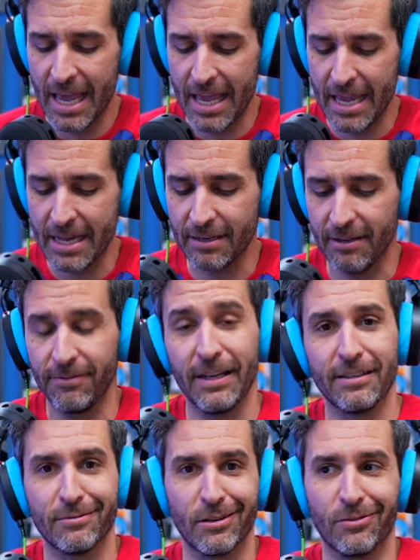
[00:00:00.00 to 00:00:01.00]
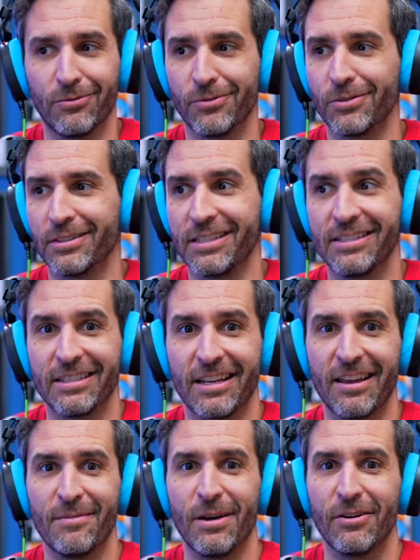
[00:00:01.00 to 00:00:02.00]
And I've had this microphone since it
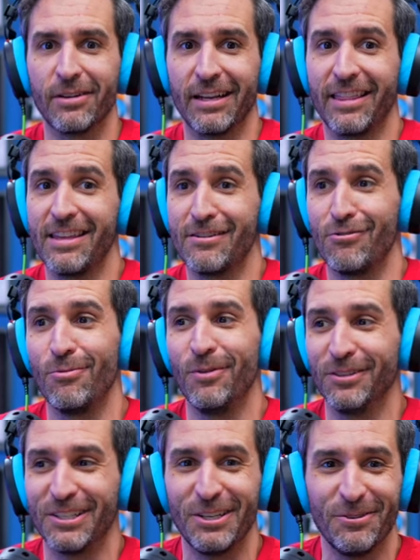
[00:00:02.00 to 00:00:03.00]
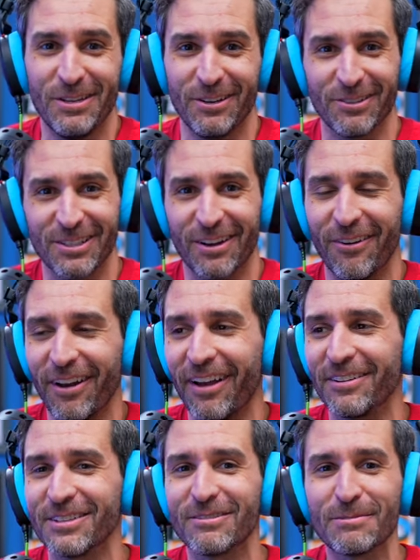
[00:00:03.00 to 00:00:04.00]
came out, I think almost two years ago
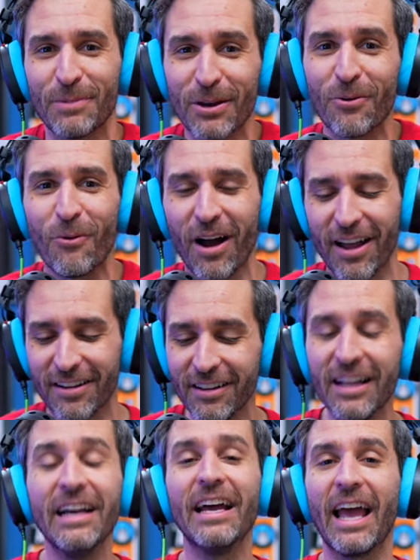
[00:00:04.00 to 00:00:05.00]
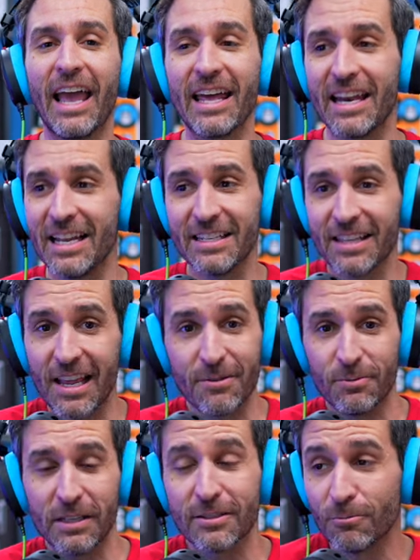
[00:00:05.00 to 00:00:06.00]
now. So it's been a while and it is a
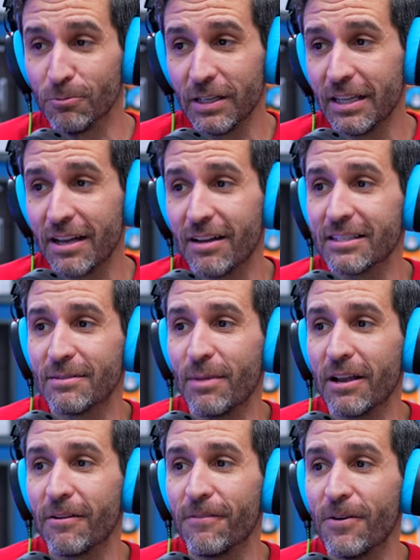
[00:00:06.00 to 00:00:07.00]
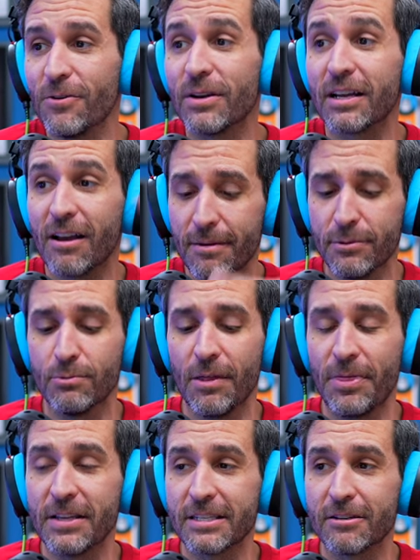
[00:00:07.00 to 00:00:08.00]
it's a really awesome microphone it comes
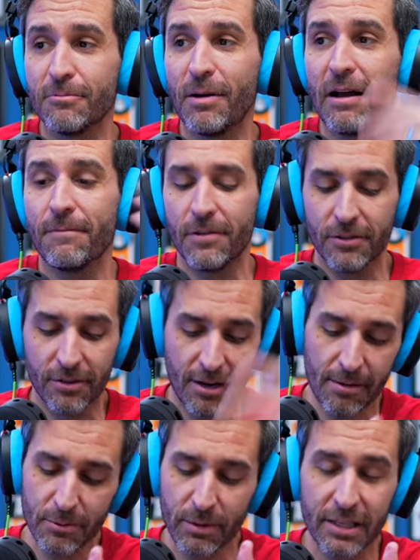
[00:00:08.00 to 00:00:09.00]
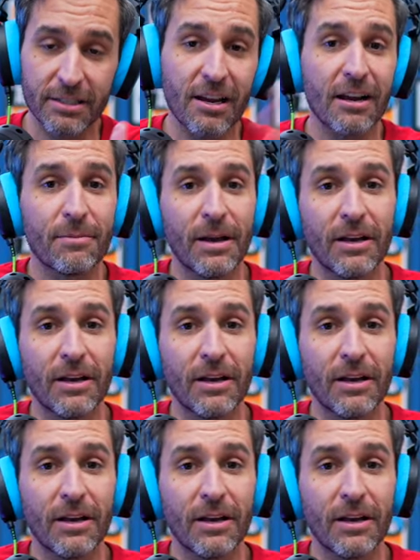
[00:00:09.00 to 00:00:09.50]
with this little pop filter comes with the shock